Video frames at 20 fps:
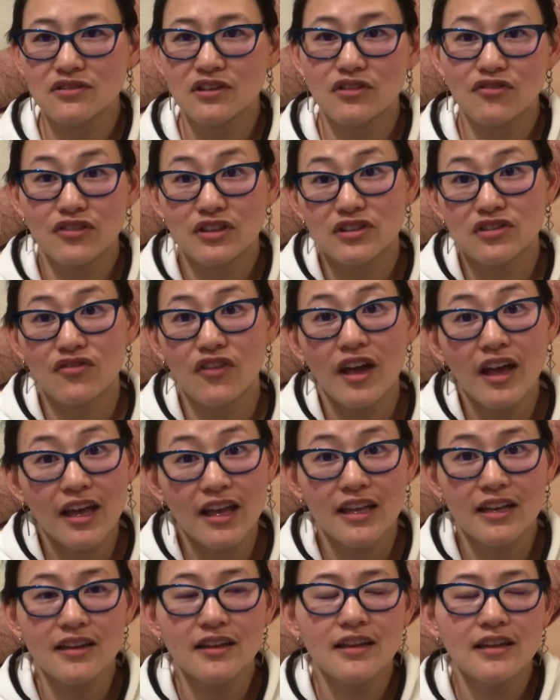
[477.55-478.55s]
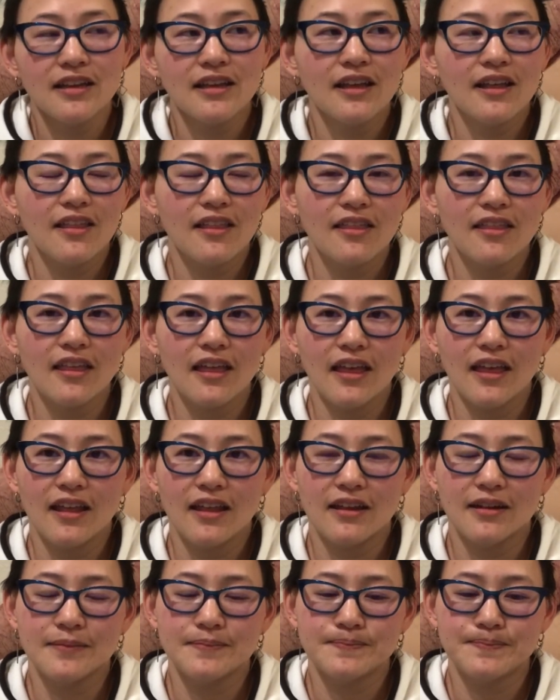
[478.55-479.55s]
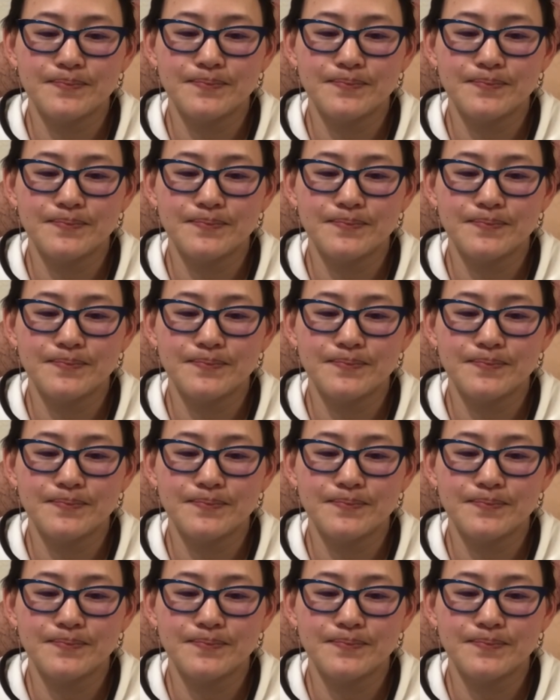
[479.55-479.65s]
if it's fun, then